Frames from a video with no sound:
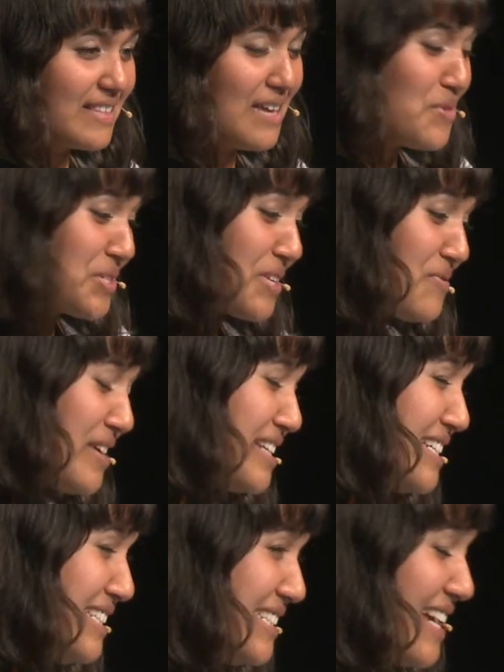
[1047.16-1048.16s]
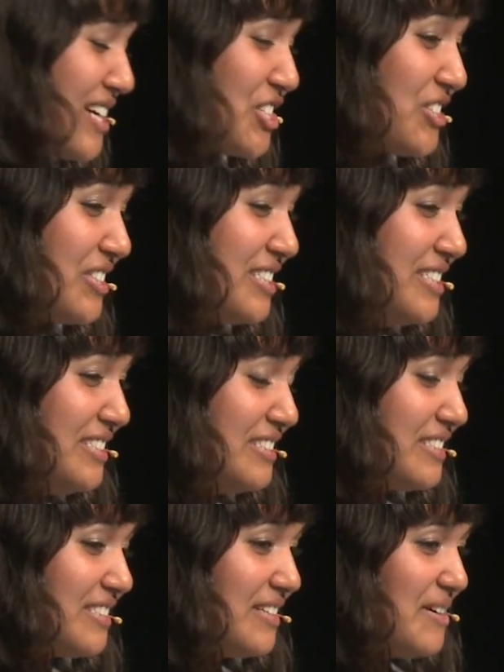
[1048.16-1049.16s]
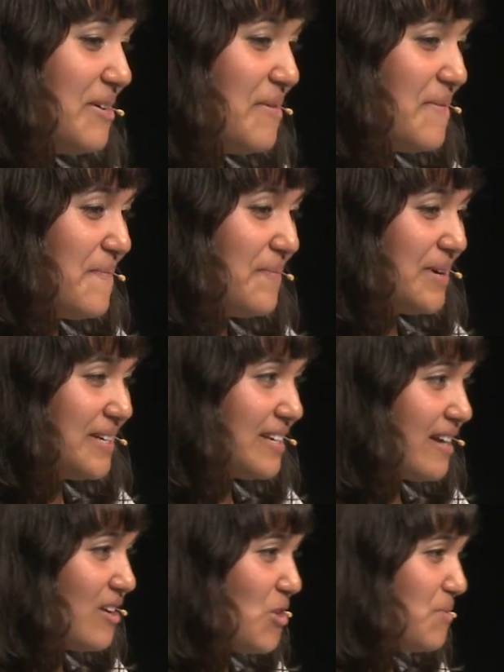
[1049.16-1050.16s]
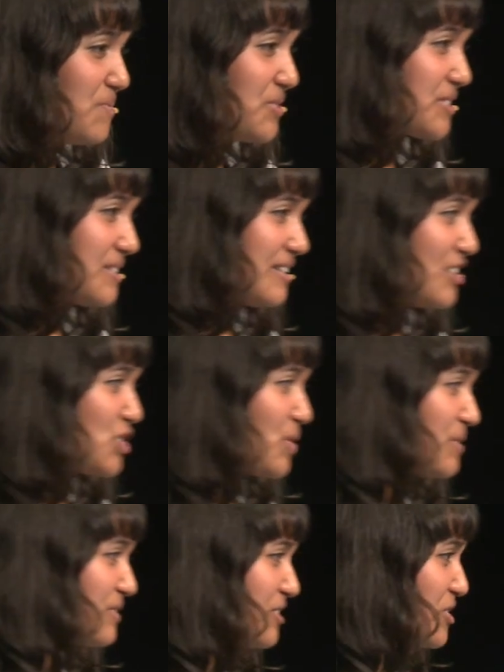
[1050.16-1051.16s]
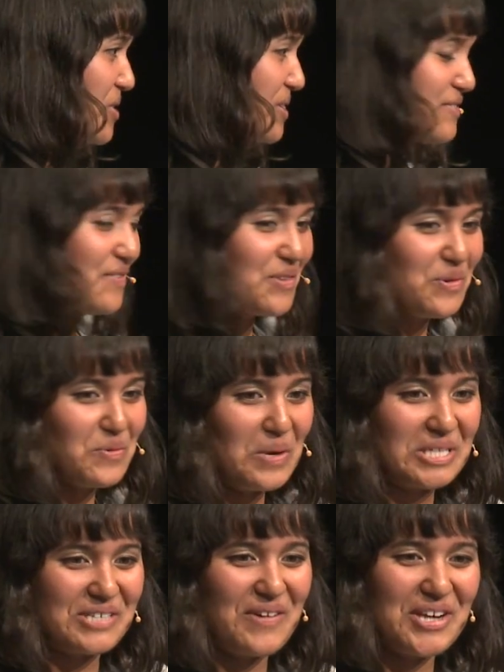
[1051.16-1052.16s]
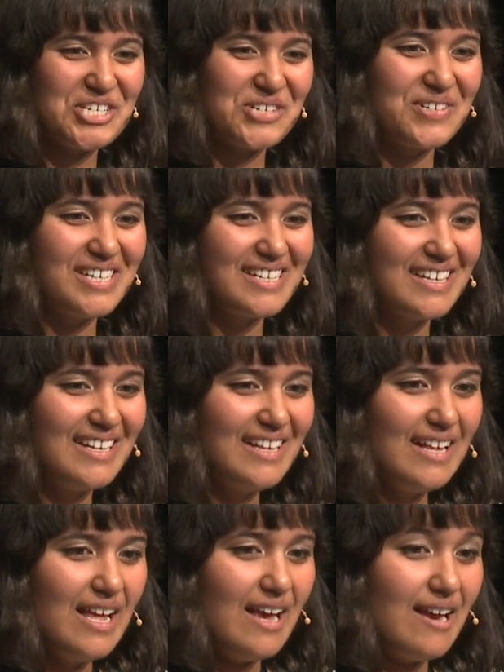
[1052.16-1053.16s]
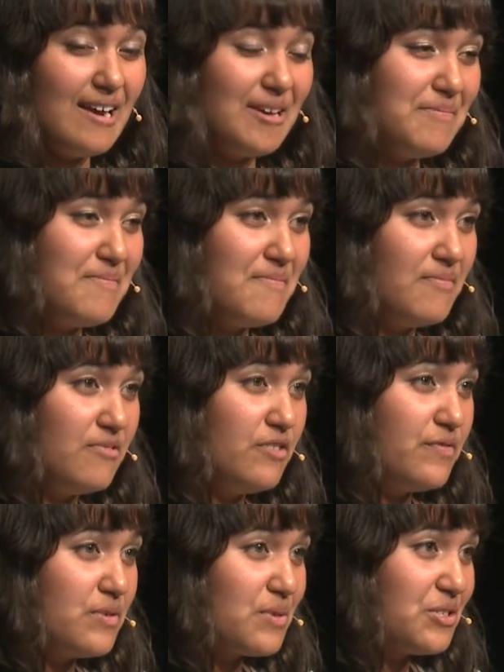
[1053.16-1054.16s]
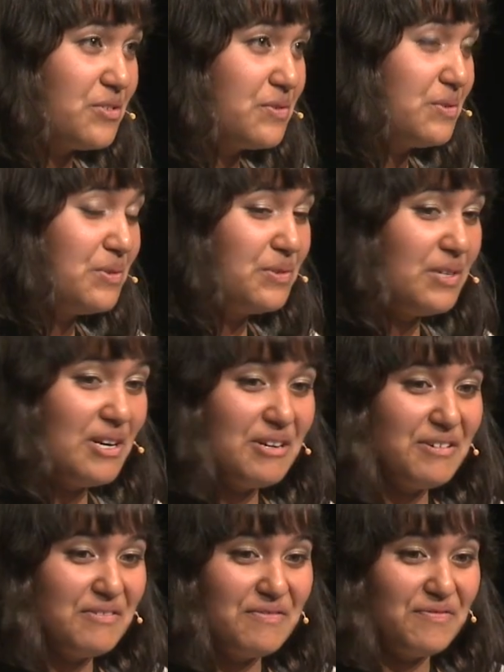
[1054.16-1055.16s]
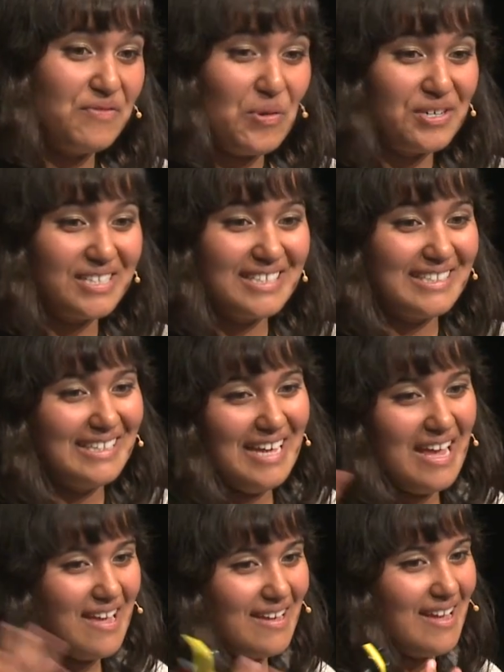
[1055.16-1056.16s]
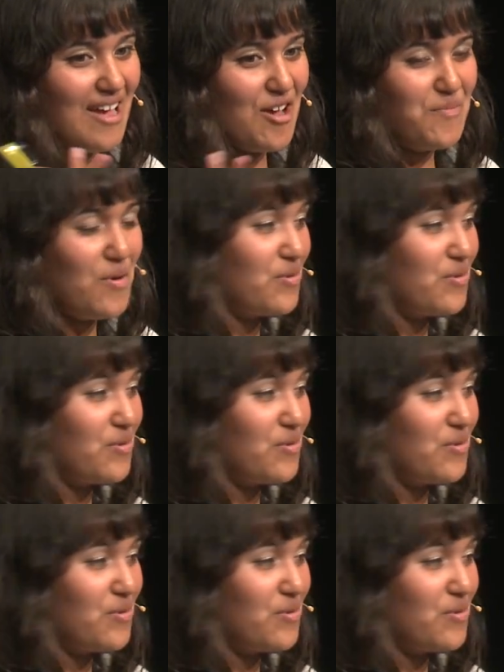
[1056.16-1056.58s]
that was already it, actually. But I hope you still enjoyed the talk, even though it was quite short. Um, if you want to uh, fork, uh,